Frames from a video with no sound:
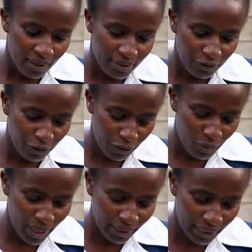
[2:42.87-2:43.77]
The fourth
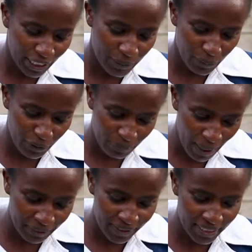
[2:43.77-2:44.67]
one is
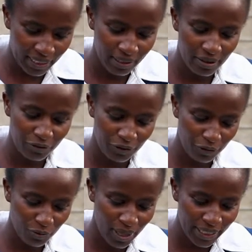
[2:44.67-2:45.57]
prosperity. The
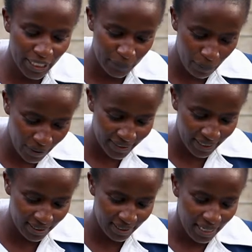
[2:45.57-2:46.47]
fifth one is
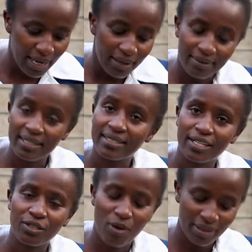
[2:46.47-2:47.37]
presence. The
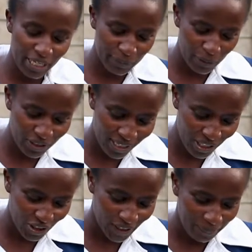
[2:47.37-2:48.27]
sixth one is
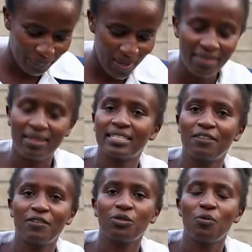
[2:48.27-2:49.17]
protection. And the
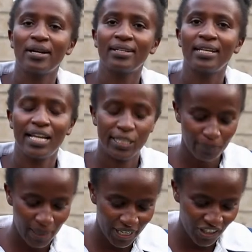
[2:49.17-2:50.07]
seventh one is
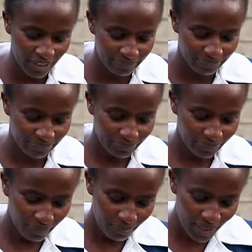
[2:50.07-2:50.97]
pleasure.
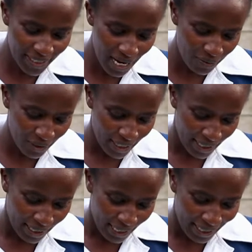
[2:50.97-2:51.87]
Now,
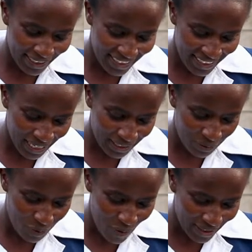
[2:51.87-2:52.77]
let's start
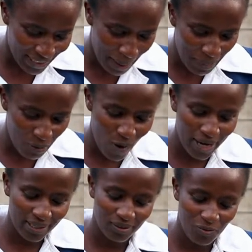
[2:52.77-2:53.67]
with number
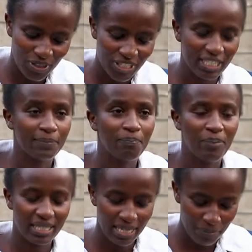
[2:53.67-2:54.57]
one, which is
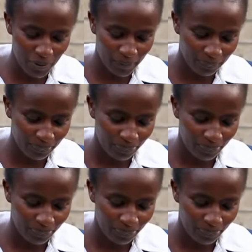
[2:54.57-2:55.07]
pitiable.